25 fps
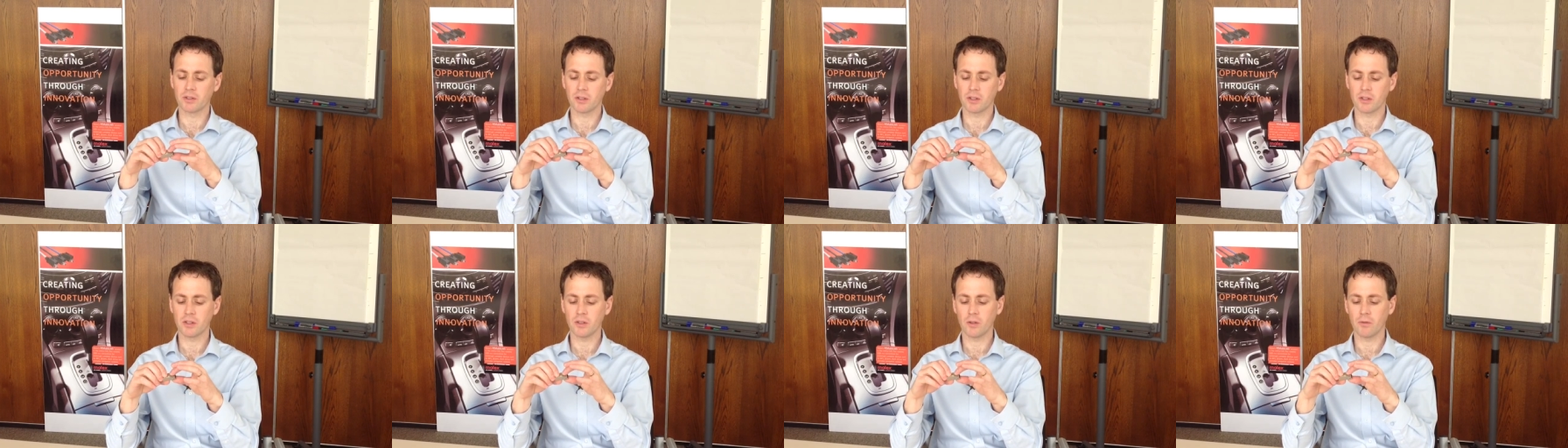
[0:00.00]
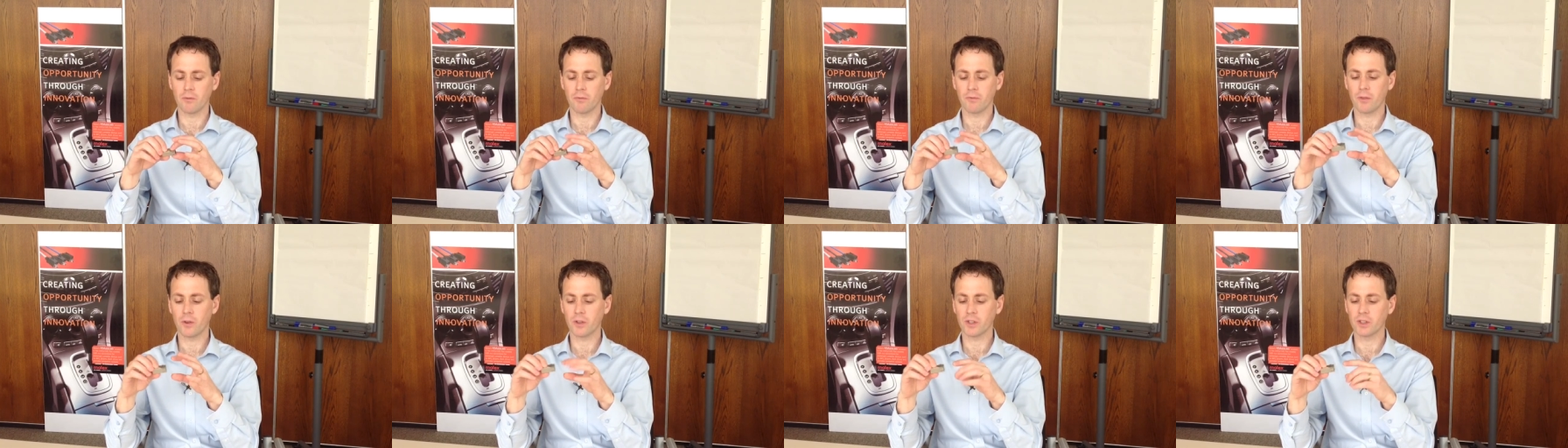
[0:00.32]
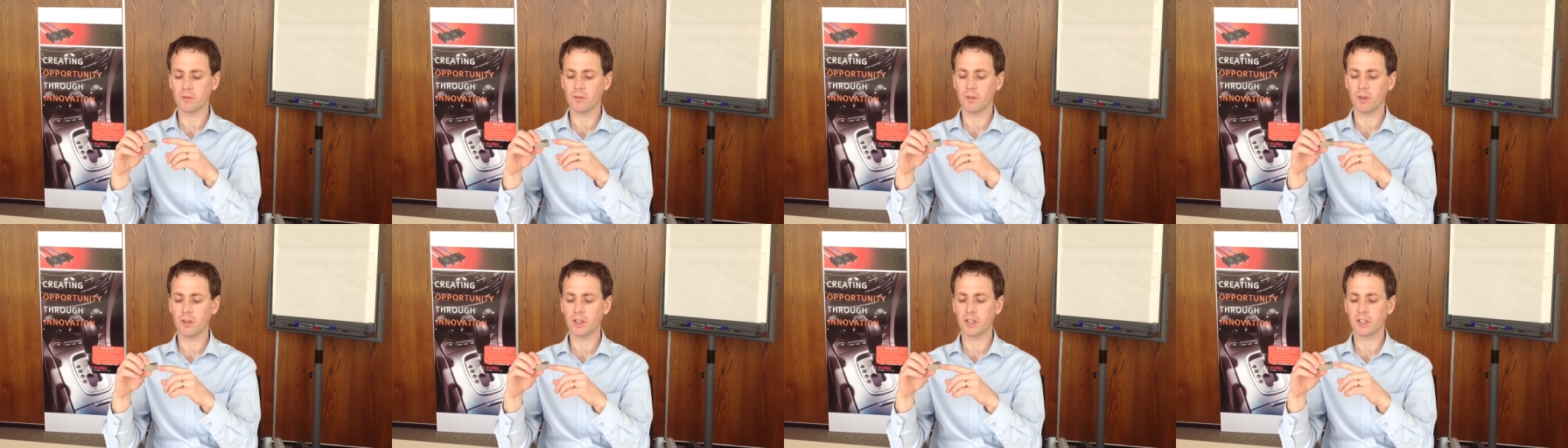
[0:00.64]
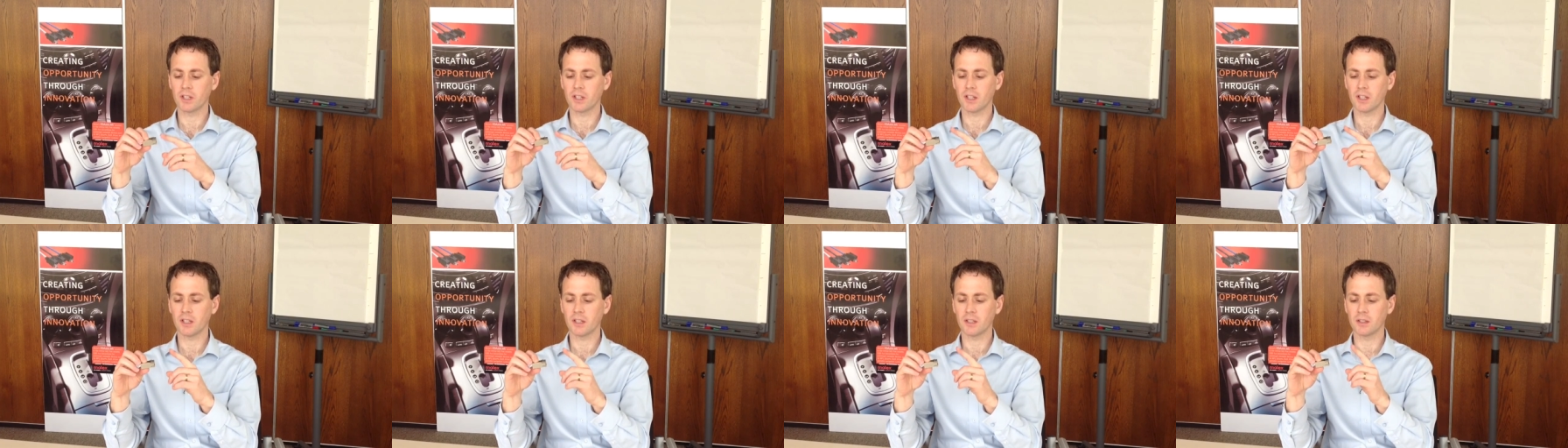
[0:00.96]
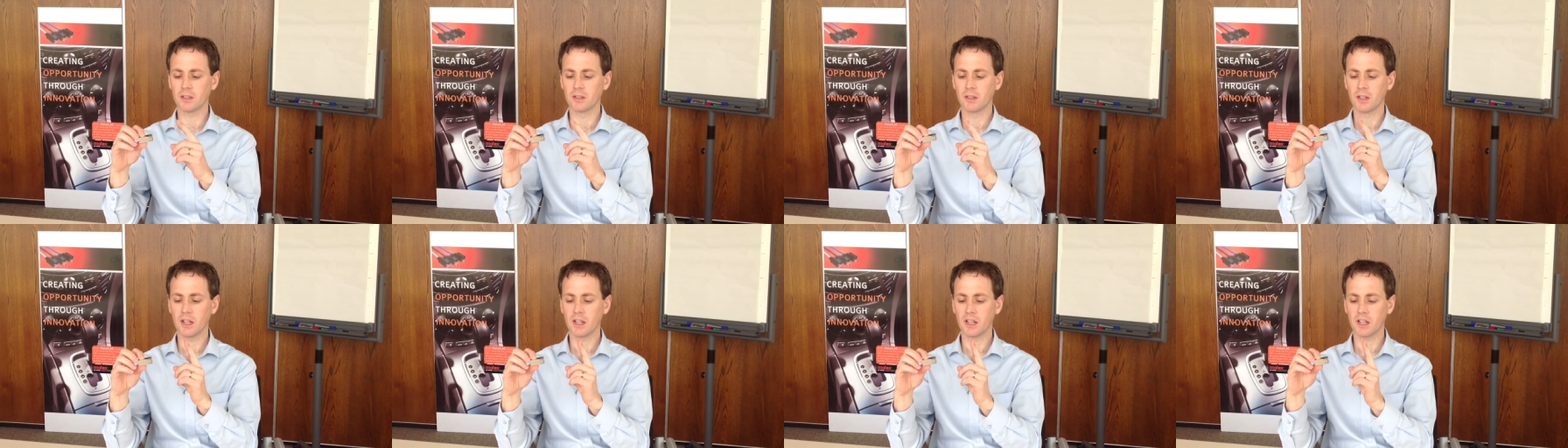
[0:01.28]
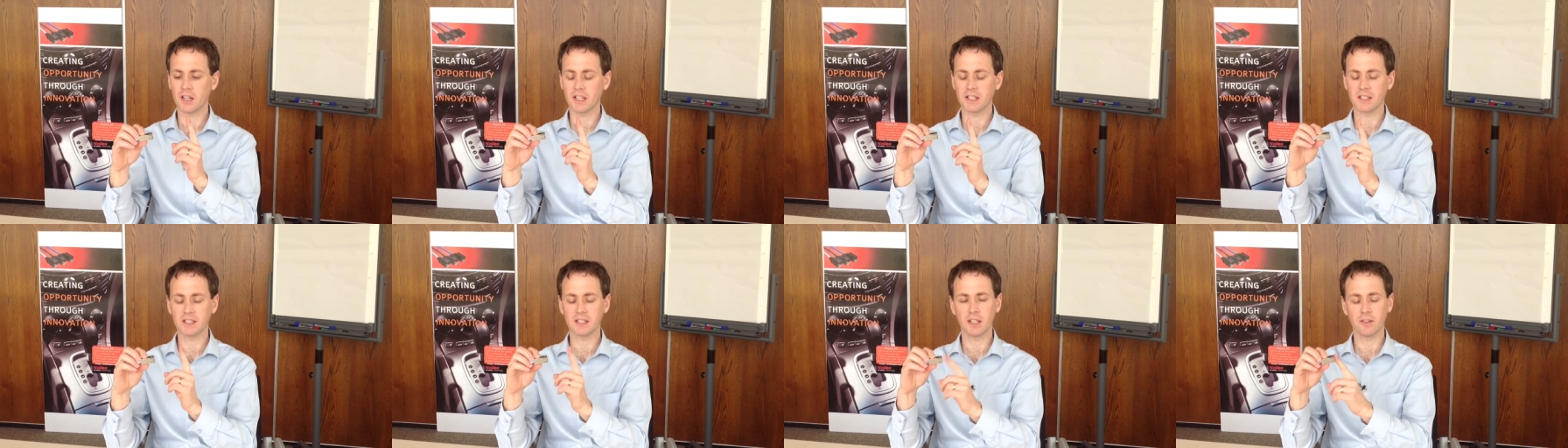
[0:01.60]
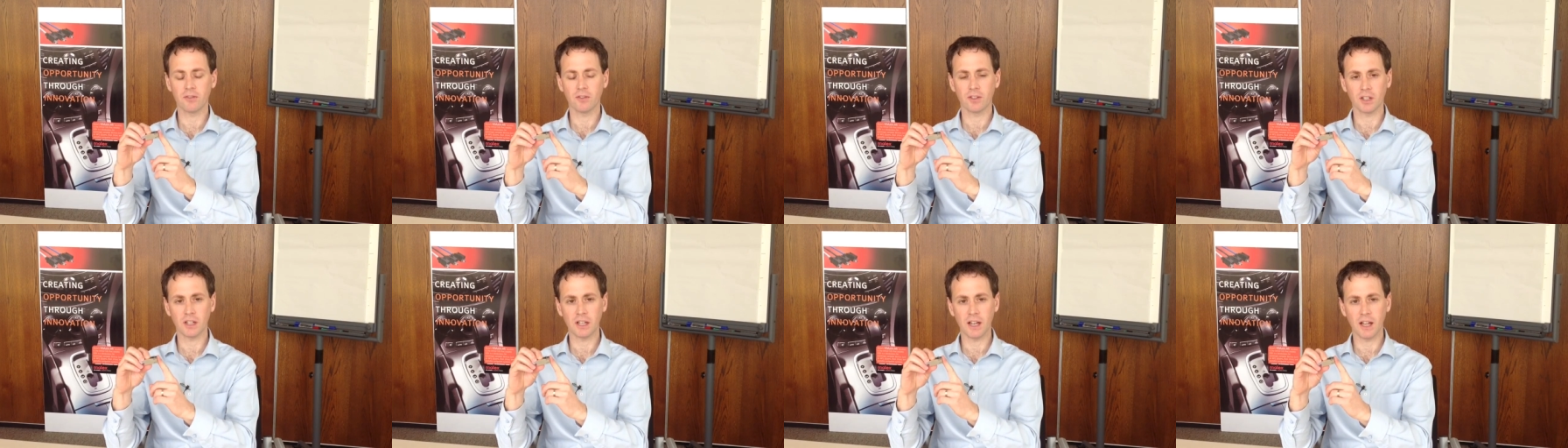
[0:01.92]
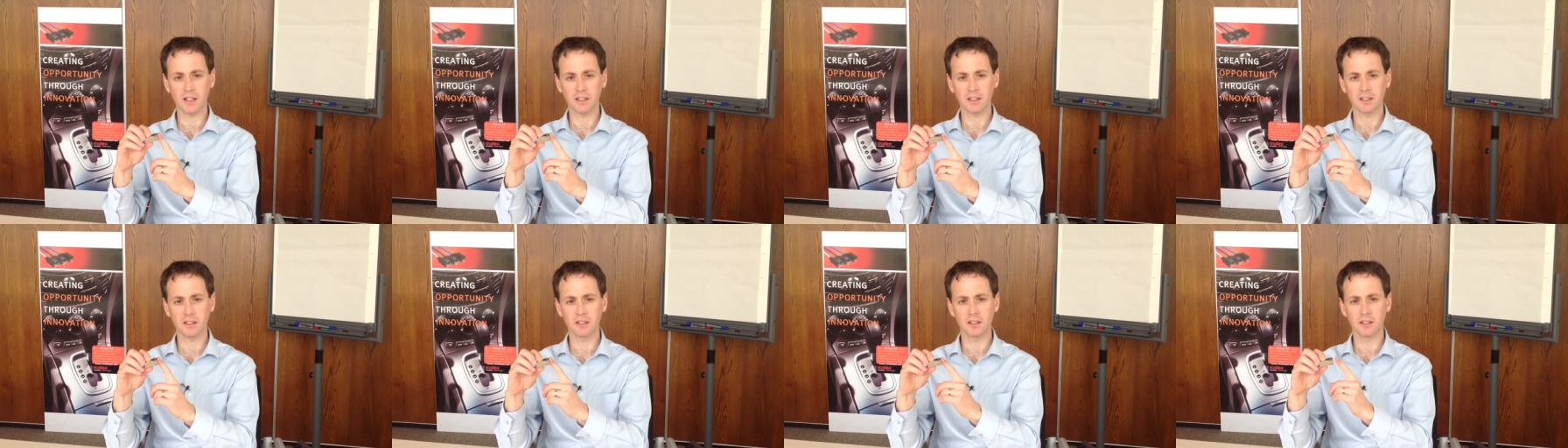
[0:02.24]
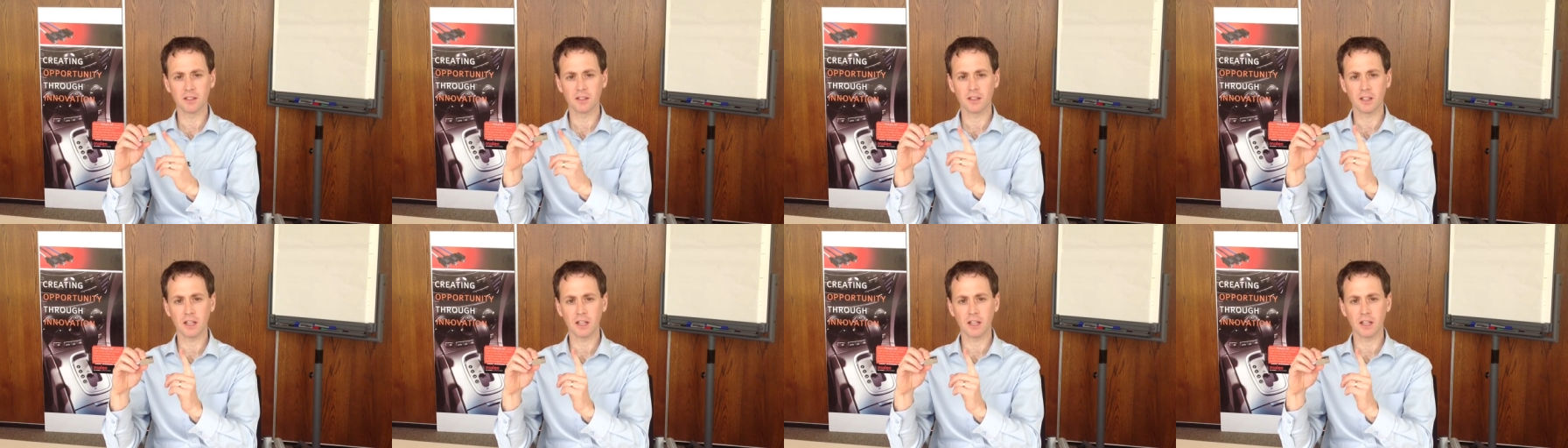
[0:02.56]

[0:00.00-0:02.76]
you know, first of all, it can it has different classes,